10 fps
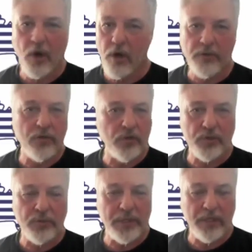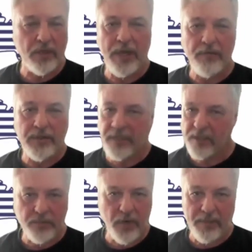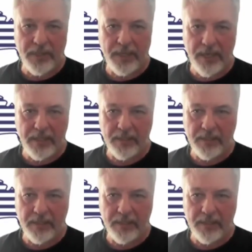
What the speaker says: all the news we hear, everything is propaganda.